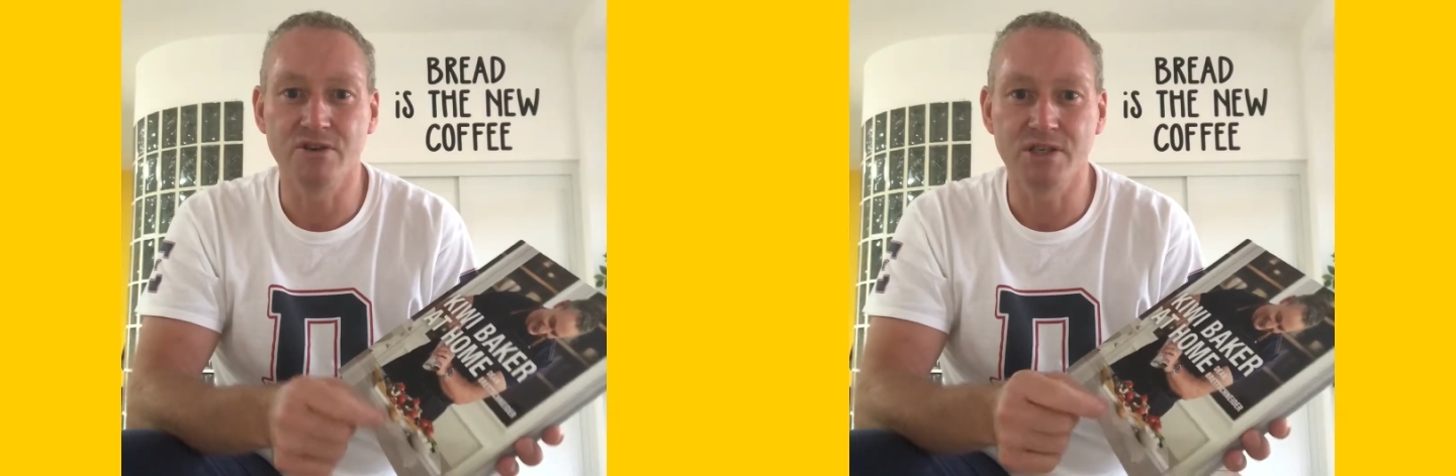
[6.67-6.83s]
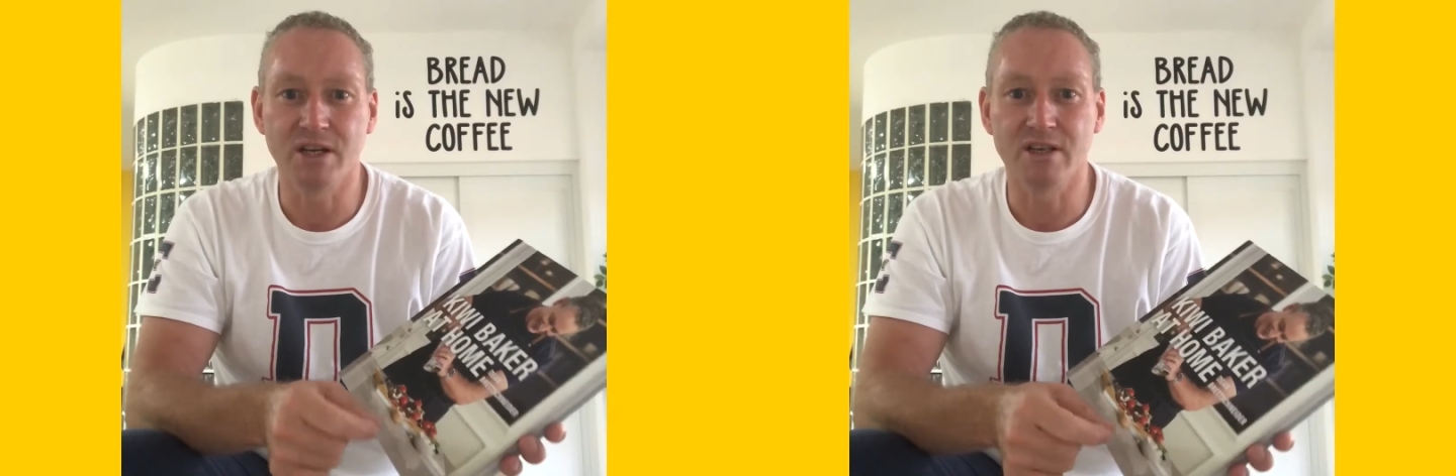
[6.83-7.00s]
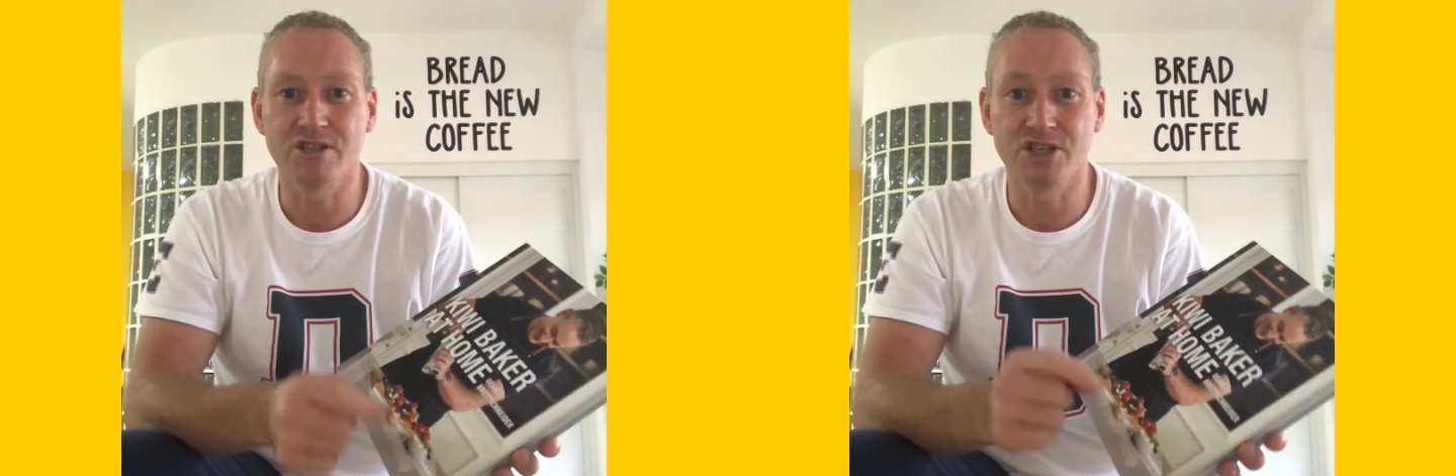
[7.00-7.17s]
New
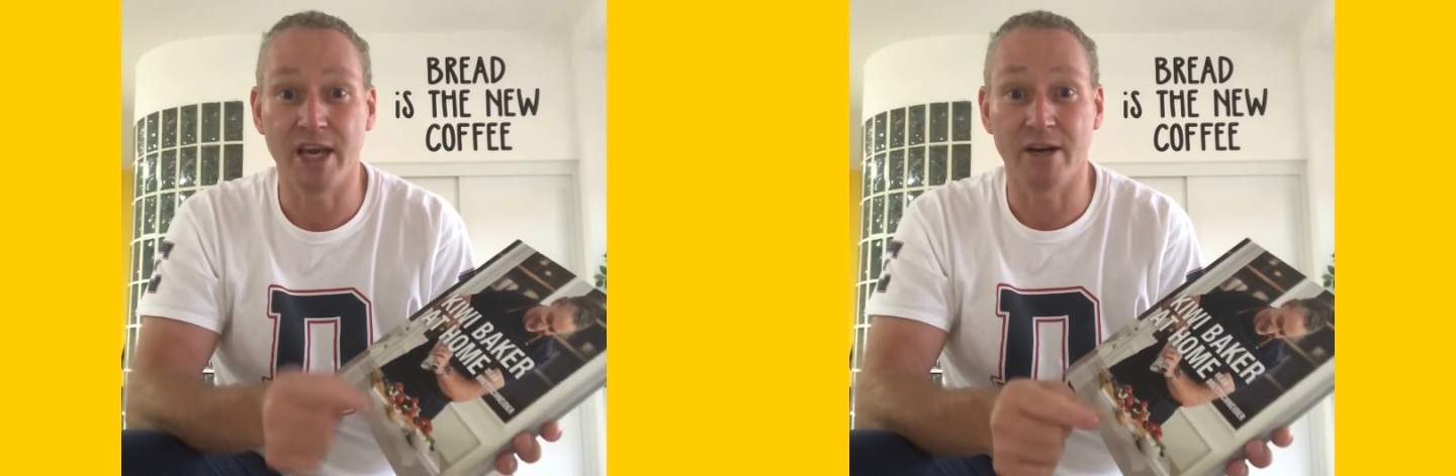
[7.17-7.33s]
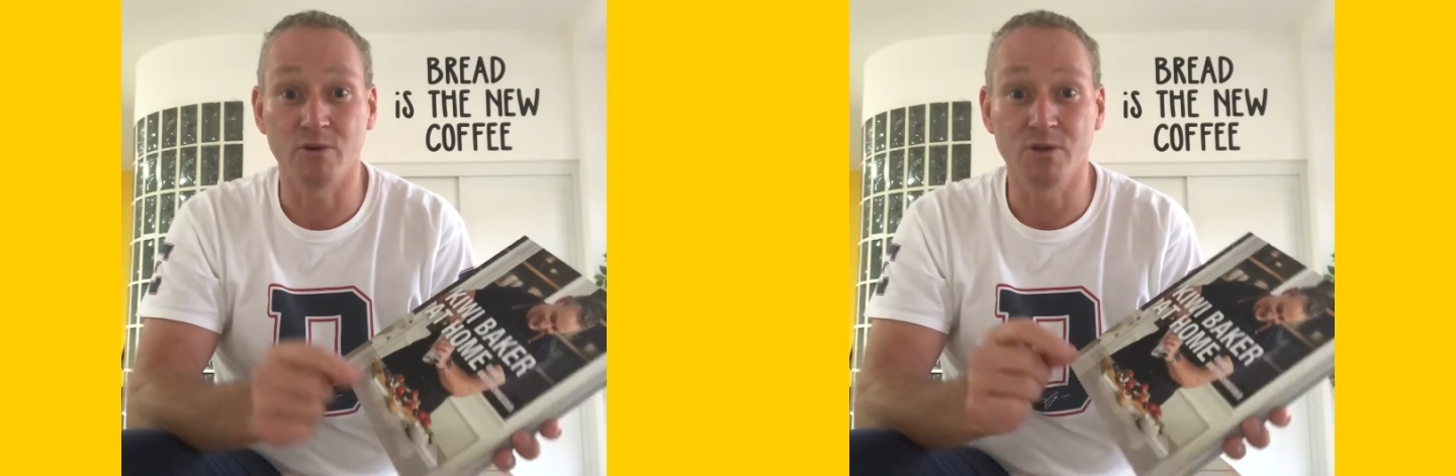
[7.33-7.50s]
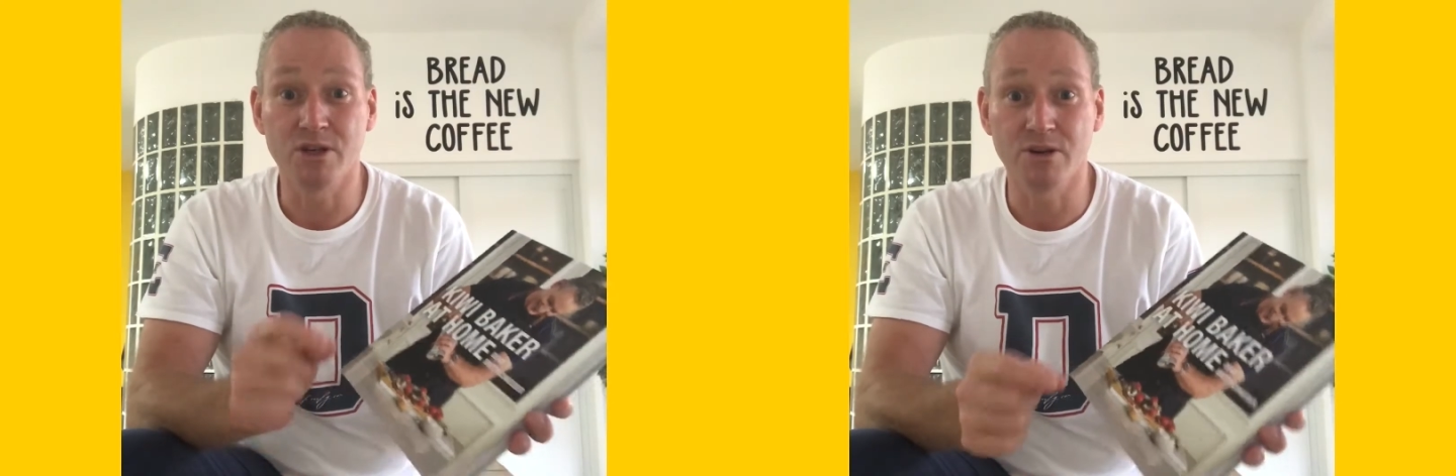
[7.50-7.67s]
Zealand's
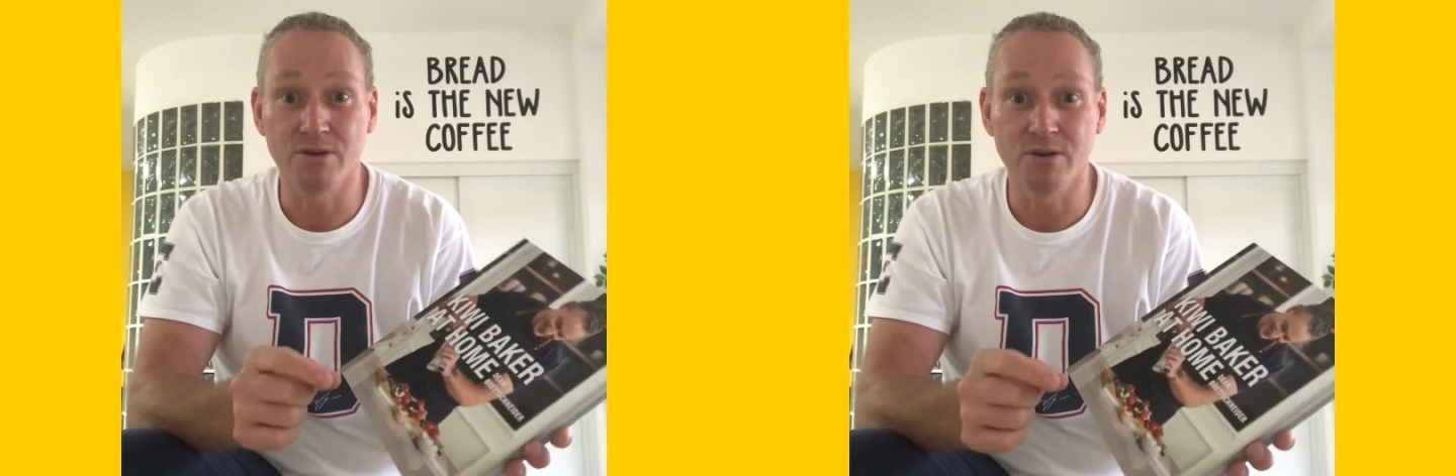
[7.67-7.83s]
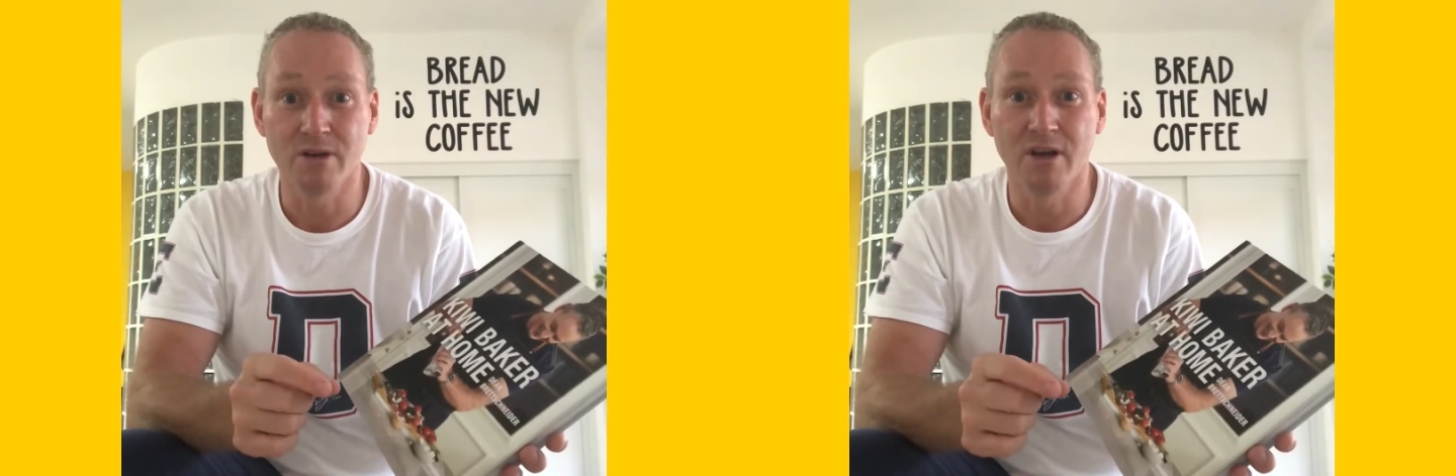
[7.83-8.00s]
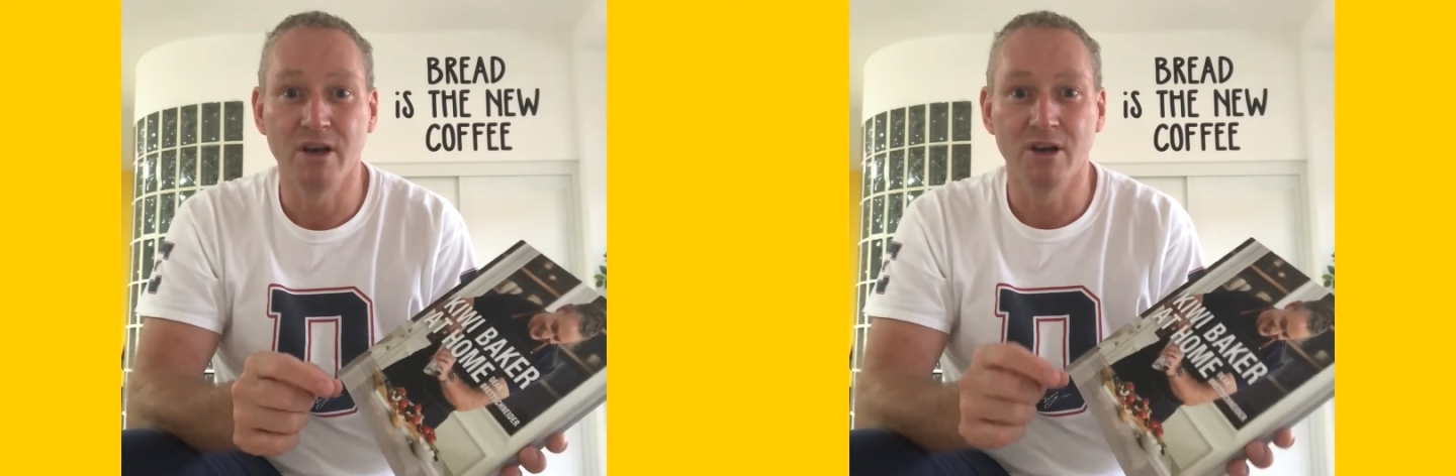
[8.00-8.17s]
Channel
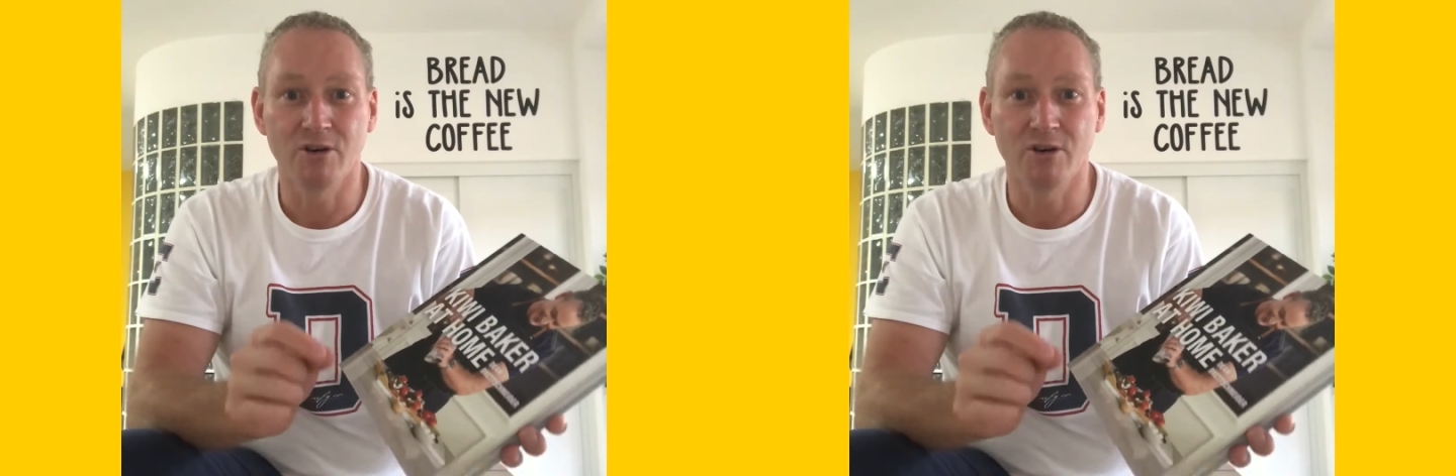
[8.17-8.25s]
2